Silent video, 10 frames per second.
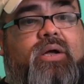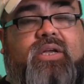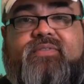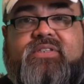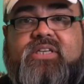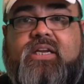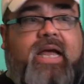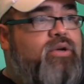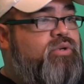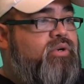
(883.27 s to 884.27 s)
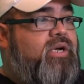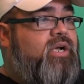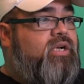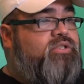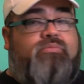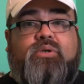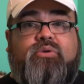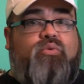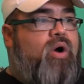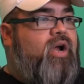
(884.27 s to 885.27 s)
if it's in-house or the customer
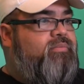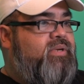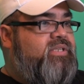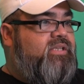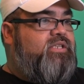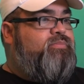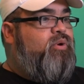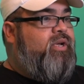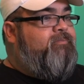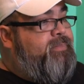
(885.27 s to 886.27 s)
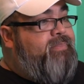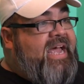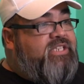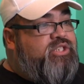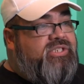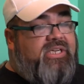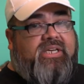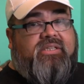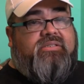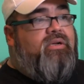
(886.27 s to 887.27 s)
requirements at this point. The batch
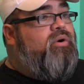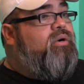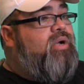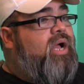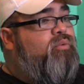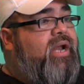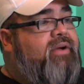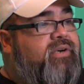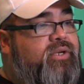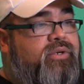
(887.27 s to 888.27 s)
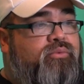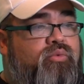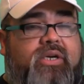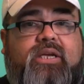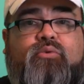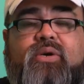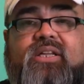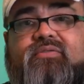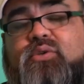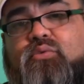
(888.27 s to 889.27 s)
sheet or whatever you're working
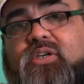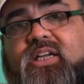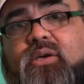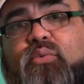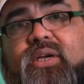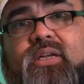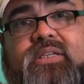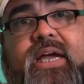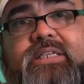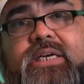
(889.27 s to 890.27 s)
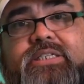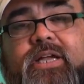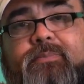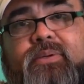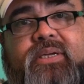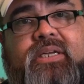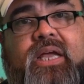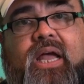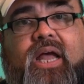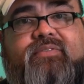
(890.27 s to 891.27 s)
with, if you're working with a dietary supplement,
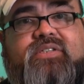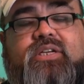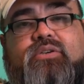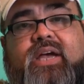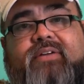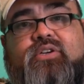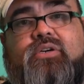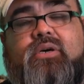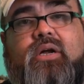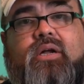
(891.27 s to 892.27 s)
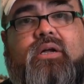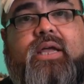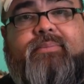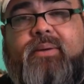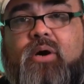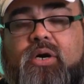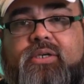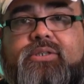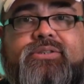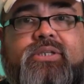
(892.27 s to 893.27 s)
obviously you have your
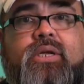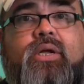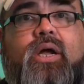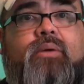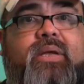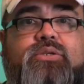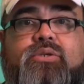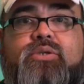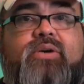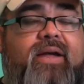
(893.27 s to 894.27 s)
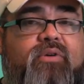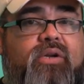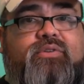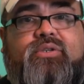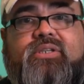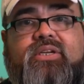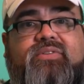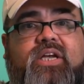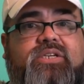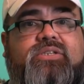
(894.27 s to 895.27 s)
MMRs. Make sure you have all of your
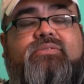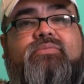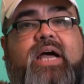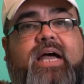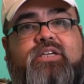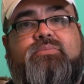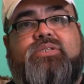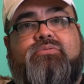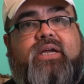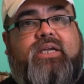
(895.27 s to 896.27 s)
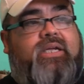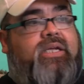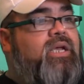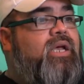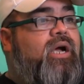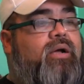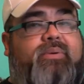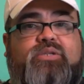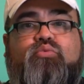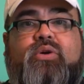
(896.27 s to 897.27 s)
deviation documents ready.
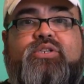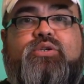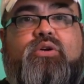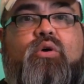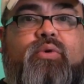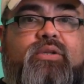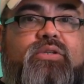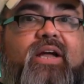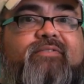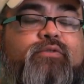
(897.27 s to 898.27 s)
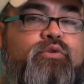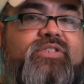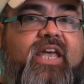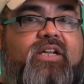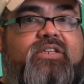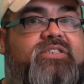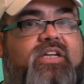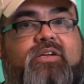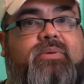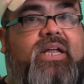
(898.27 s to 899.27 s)
because once you're going to that full scale, there's
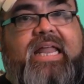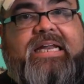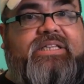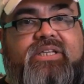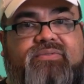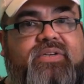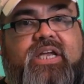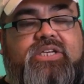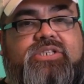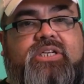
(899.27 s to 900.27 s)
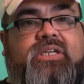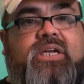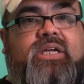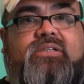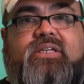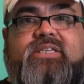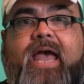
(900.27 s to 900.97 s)
going to be a lot of deviation that's